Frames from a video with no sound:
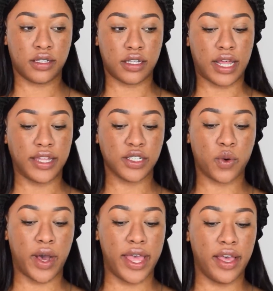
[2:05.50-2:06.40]
So that is
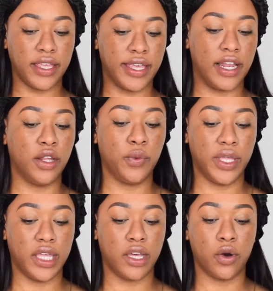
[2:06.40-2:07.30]
quite a
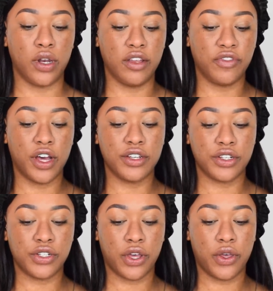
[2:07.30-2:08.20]
yellowy olive
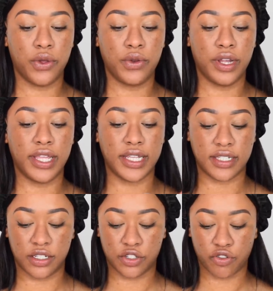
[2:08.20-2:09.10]
undertone. It
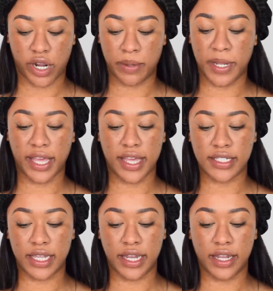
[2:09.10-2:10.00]
is described, like I
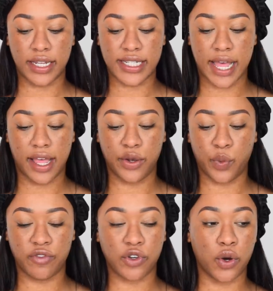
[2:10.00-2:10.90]
said, tan
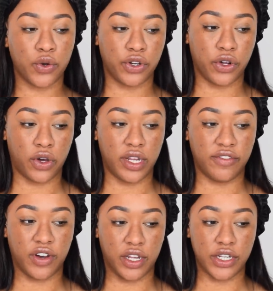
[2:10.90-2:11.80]
with golden
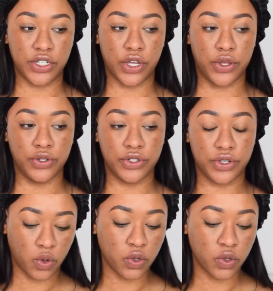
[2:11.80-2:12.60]
olive undertones.